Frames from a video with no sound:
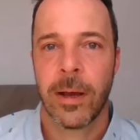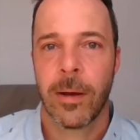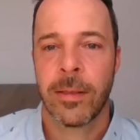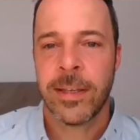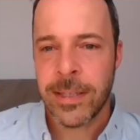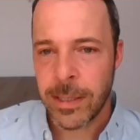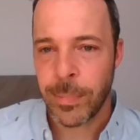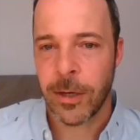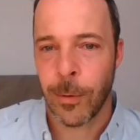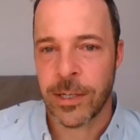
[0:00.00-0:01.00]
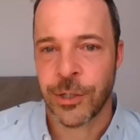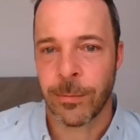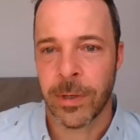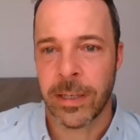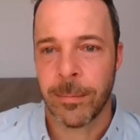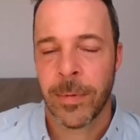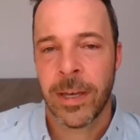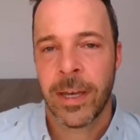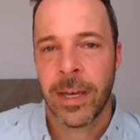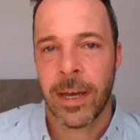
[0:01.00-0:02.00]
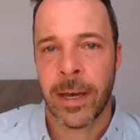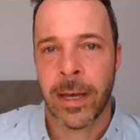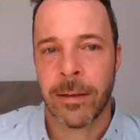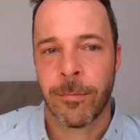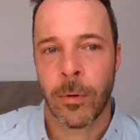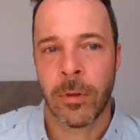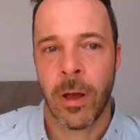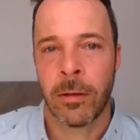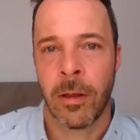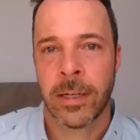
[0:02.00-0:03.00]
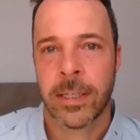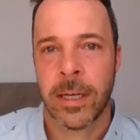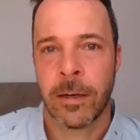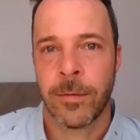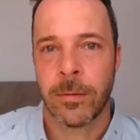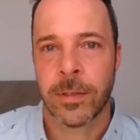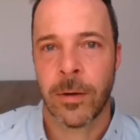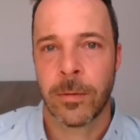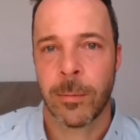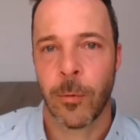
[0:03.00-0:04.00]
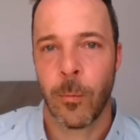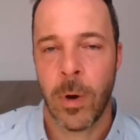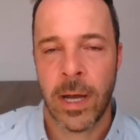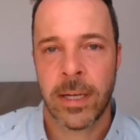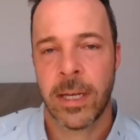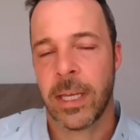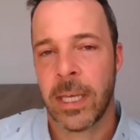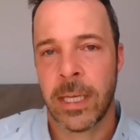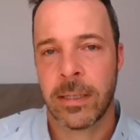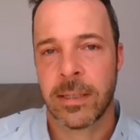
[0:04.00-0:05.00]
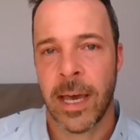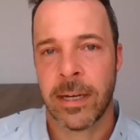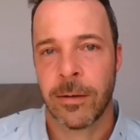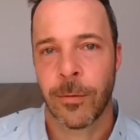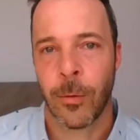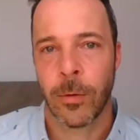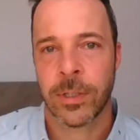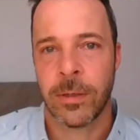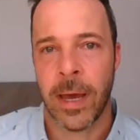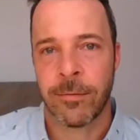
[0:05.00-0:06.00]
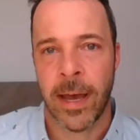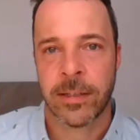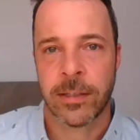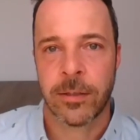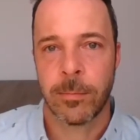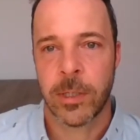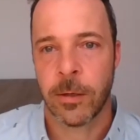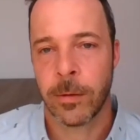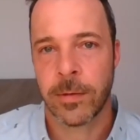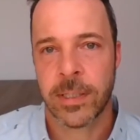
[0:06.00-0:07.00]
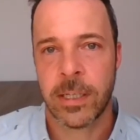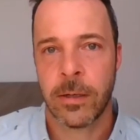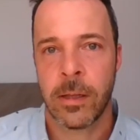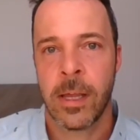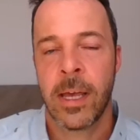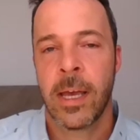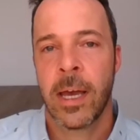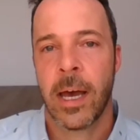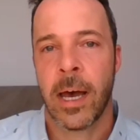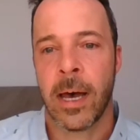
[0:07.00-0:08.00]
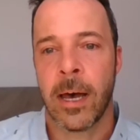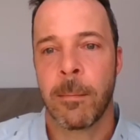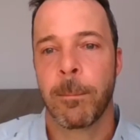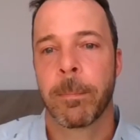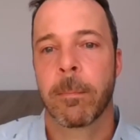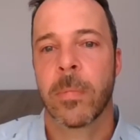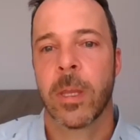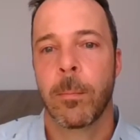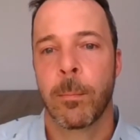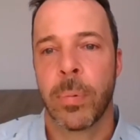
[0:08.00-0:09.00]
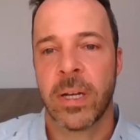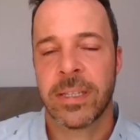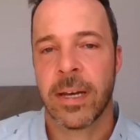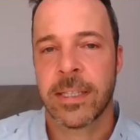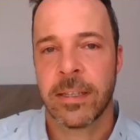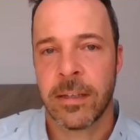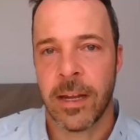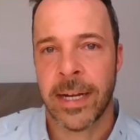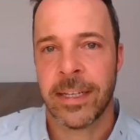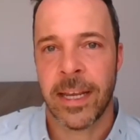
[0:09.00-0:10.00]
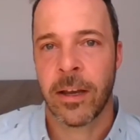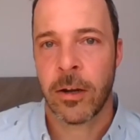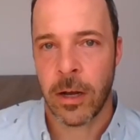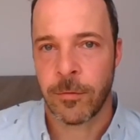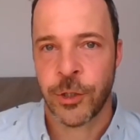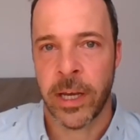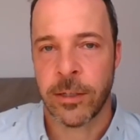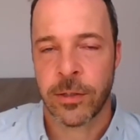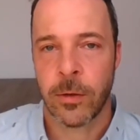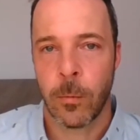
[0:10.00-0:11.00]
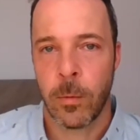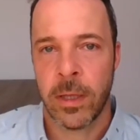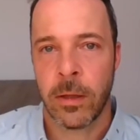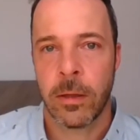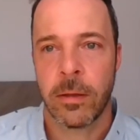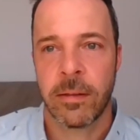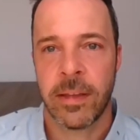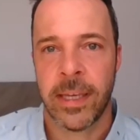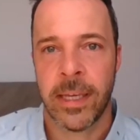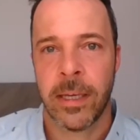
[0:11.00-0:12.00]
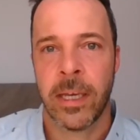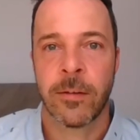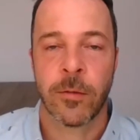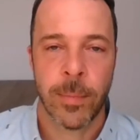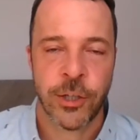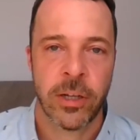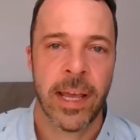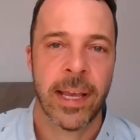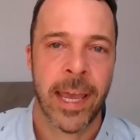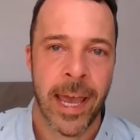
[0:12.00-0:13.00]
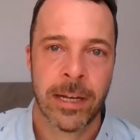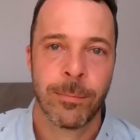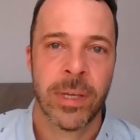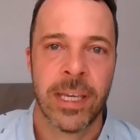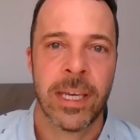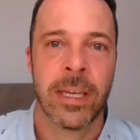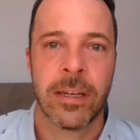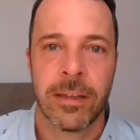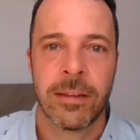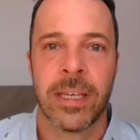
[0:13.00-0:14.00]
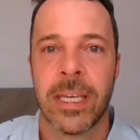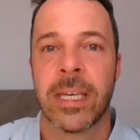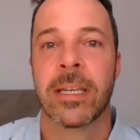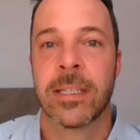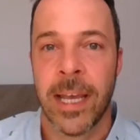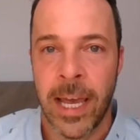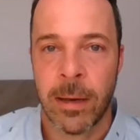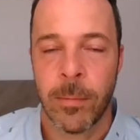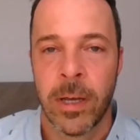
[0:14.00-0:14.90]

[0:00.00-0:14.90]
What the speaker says: this is the big question, really, for a lot of you. So number one is that, of course, you have access to the material still. But does the 90-day cutoff change? So will the information that can be in the exam,